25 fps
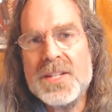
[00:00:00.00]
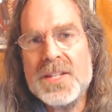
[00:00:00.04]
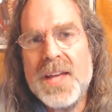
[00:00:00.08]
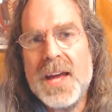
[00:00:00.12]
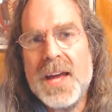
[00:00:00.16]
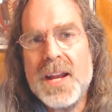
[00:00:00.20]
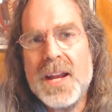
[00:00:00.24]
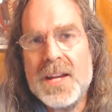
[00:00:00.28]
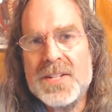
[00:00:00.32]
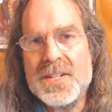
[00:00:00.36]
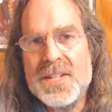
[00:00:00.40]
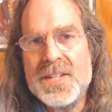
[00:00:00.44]

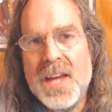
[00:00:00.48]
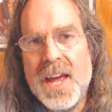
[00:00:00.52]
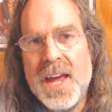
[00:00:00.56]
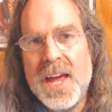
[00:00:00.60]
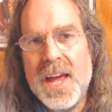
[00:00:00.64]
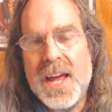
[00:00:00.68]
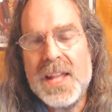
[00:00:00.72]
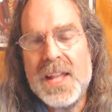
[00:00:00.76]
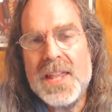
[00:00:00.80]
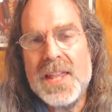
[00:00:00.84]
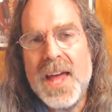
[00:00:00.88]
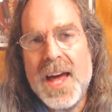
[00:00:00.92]
that I
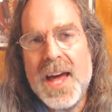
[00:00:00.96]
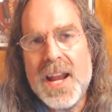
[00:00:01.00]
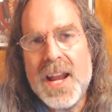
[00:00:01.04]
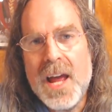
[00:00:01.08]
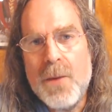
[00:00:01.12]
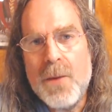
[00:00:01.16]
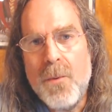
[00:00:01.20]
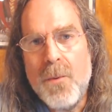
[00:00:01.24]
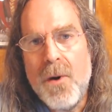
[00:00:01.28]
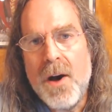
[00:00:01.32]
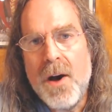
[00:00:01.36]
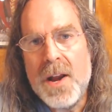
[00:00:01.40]
said that I
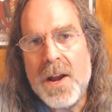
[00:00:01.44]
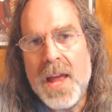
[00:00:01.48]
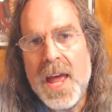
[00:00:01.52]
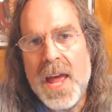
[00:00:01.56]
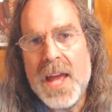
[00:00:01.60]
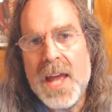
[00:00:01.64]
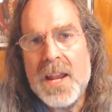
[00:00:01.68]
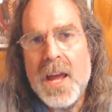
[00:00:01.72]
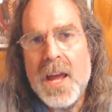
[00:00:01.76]
wanted